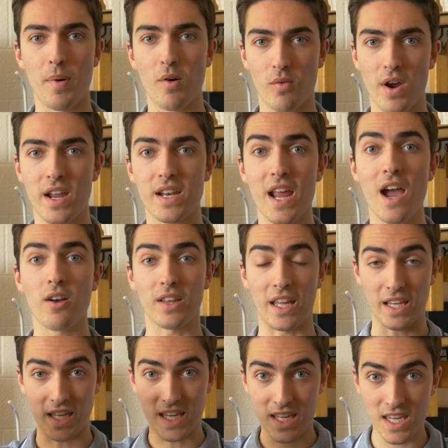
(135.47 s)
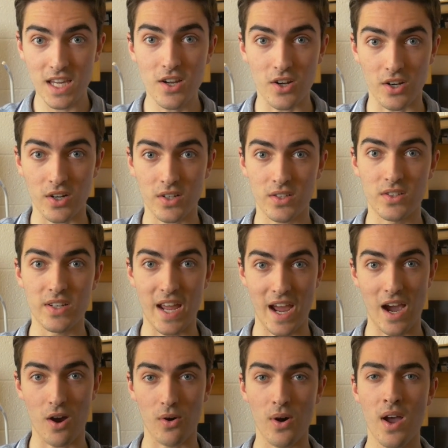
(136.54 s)
But right now, like here
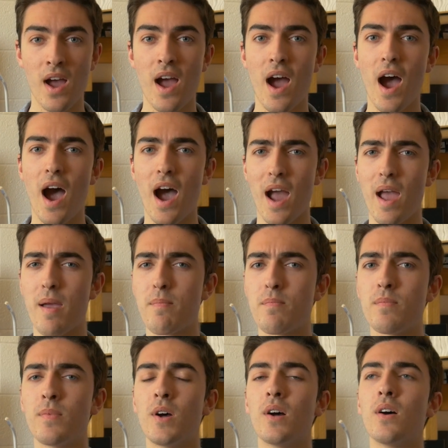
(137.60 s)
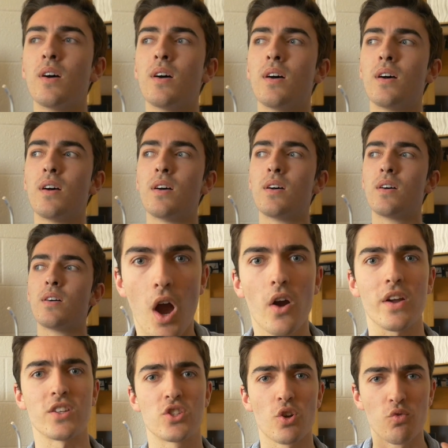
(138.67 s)
now, I'm all right.